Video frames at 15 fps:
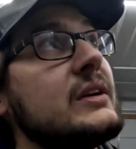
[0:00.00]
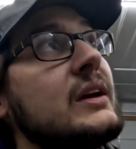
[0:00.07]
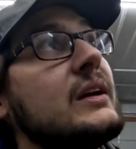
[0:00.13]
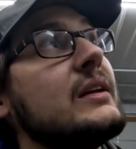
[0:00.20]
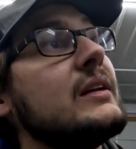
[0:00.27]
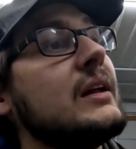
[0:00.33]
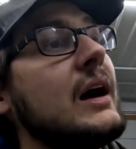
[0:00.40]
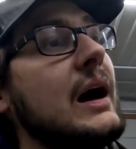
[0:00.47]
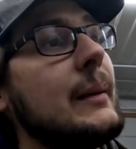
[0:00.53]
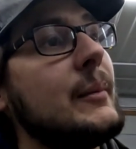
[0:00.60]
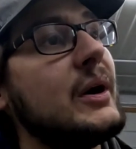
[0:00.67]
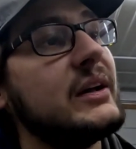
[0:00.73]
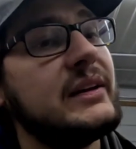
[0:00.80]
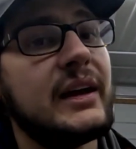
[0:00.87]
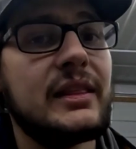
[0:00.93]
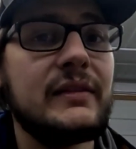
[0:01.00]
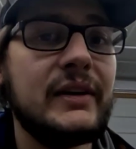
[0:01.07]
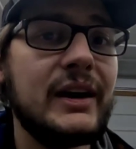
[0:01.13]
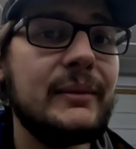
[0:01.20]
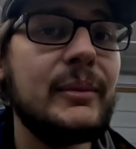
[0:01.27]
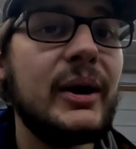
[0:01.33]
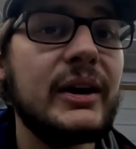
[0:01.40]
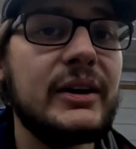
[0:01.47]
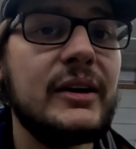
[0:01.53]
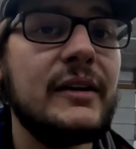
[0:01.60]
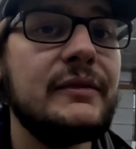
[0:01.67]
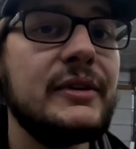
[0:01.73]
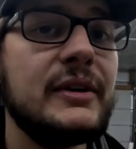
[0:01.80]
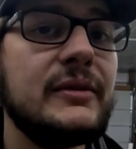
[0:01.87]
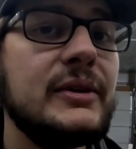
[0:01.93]
And I might take the valve body
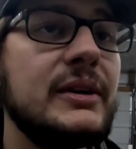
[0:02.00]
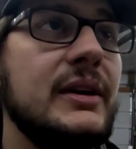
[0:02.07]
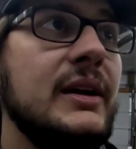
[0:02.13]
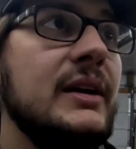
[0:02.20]
off of it